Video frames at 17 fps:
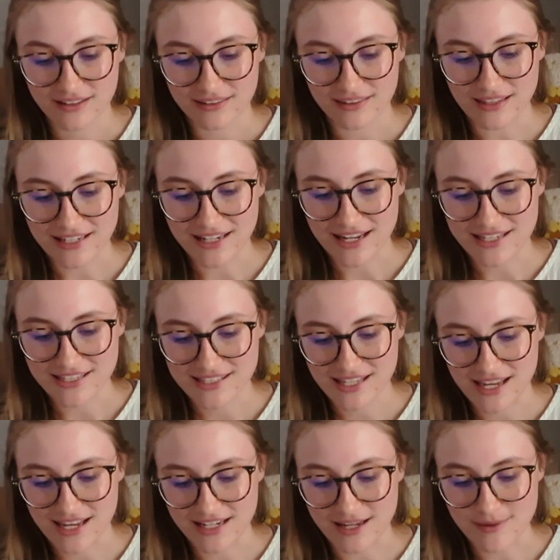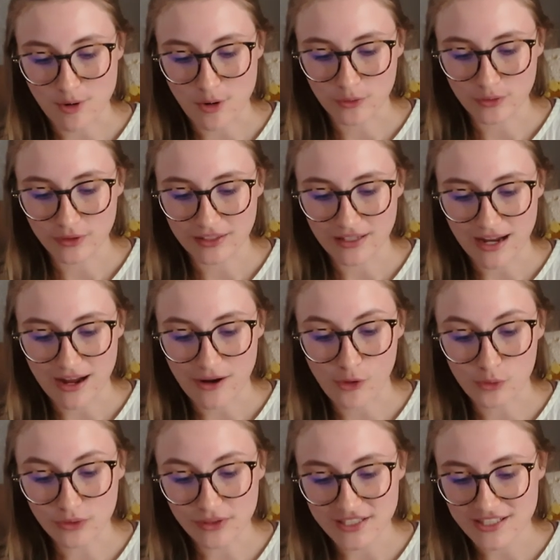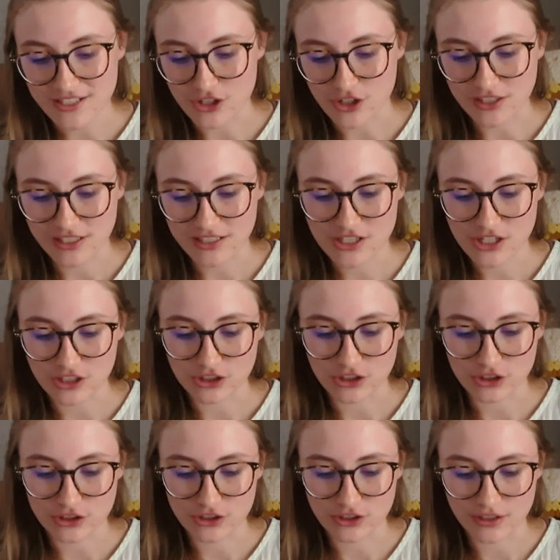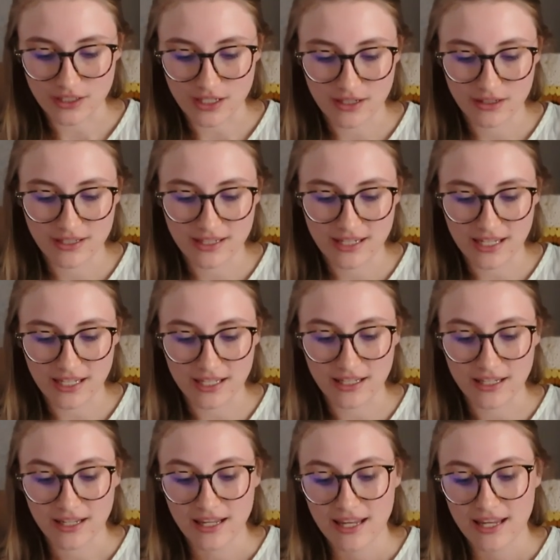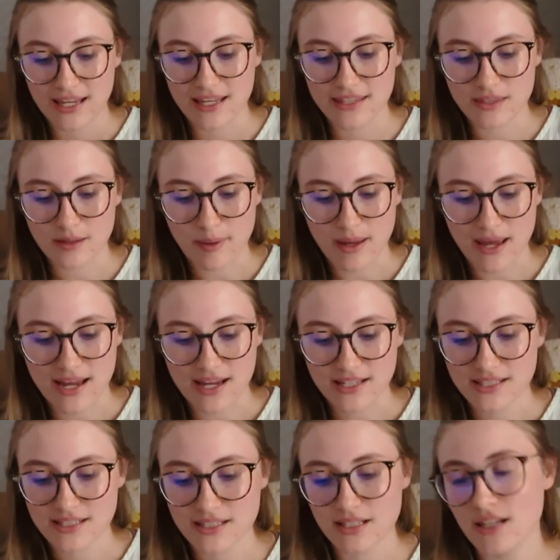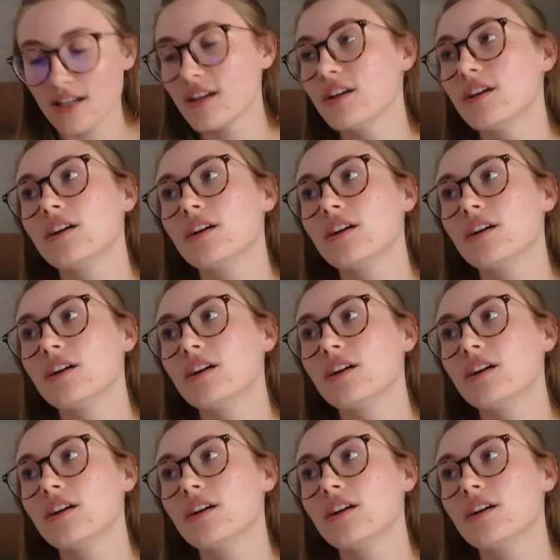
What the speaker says: like I said, am only started to learn knit in the past